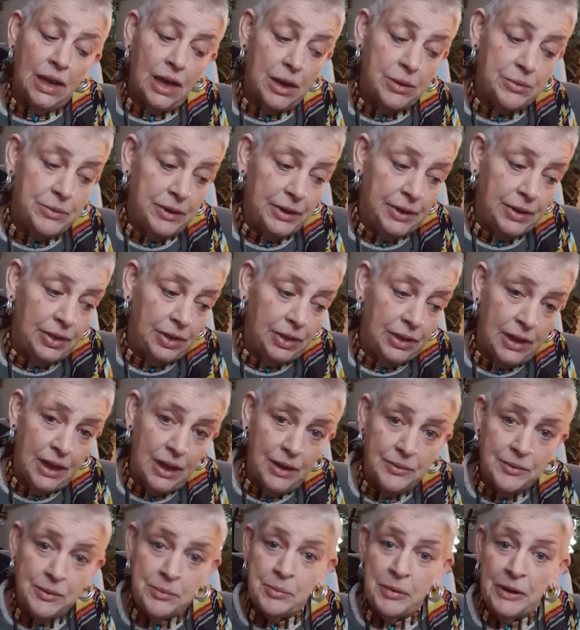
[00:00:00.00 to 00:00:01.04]
I mean,
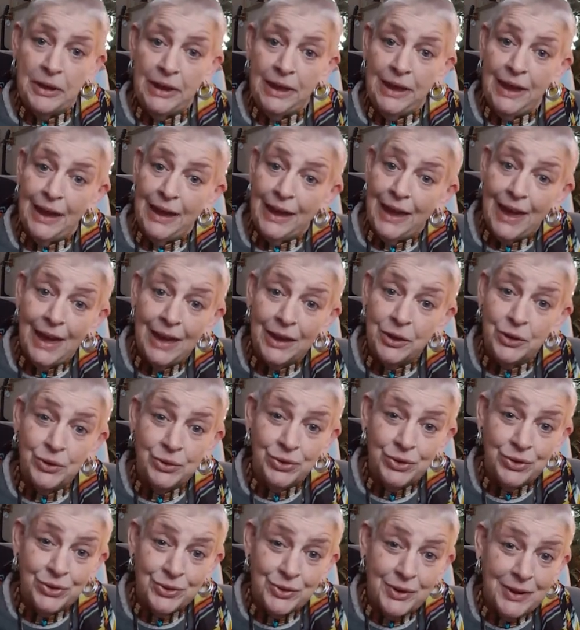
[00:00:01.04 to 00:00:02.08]
every penny I got
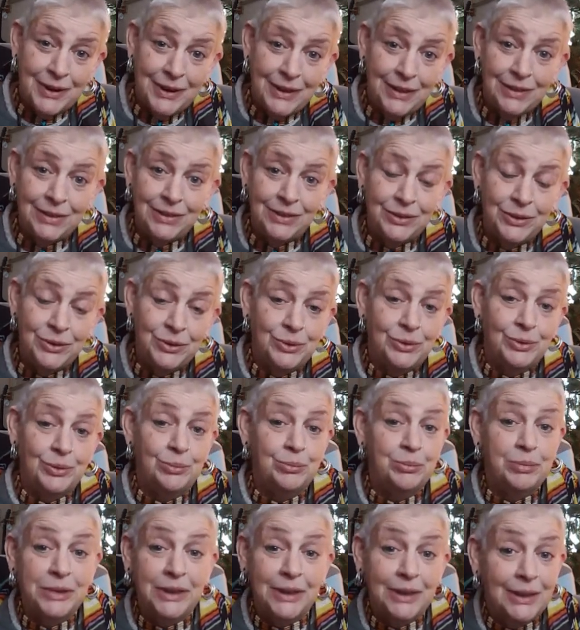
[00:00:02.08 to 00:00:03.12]
goes straight into
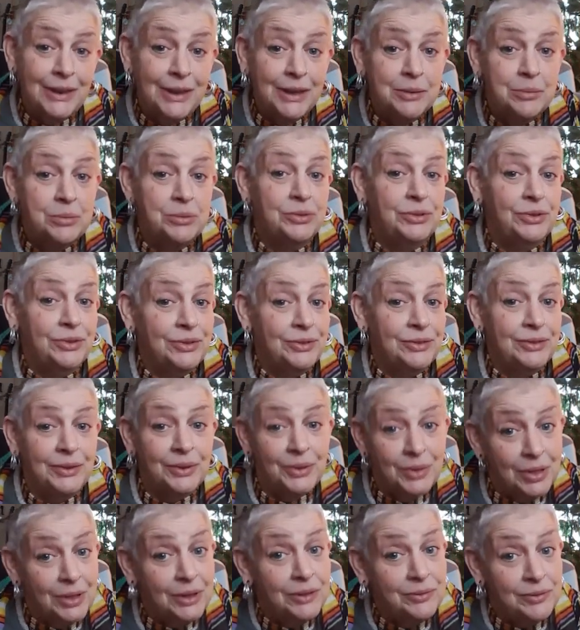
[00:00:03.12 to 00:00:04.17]
being able to still
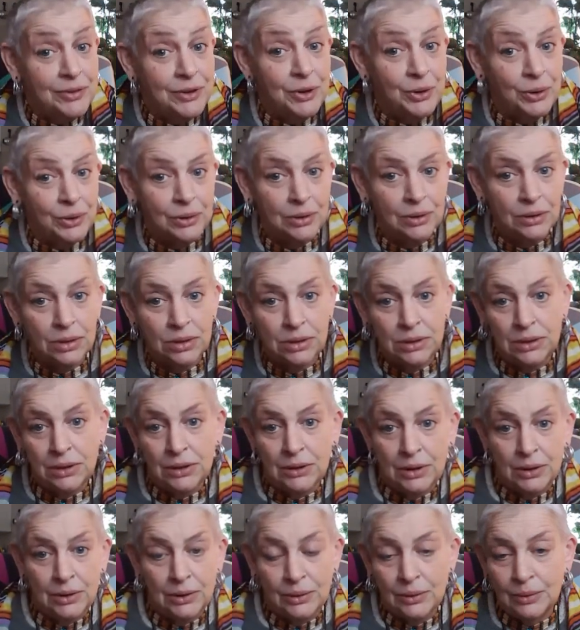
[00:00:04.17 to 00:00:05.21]
live here,
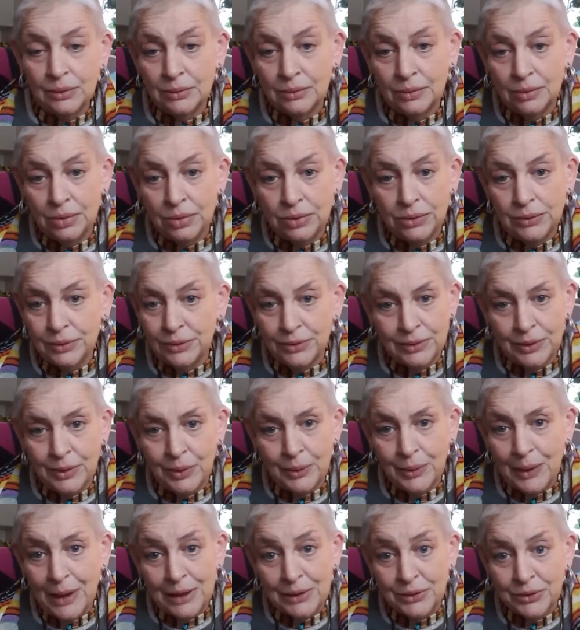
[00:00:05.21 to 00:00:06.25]
you know. There's
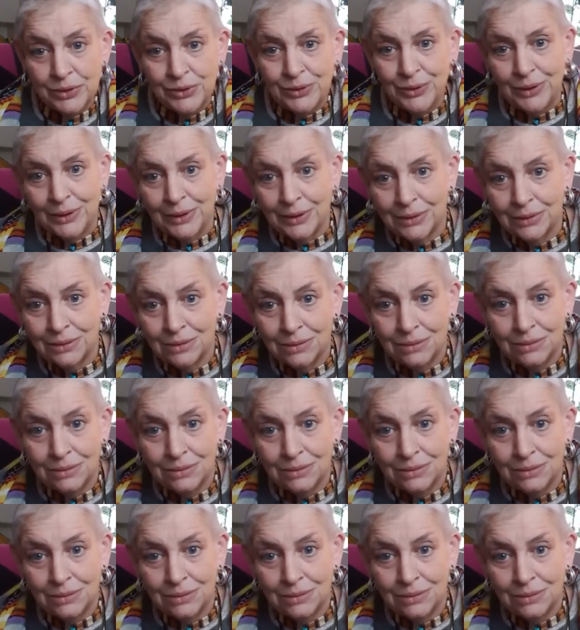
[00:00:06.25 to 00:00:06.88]
no extra.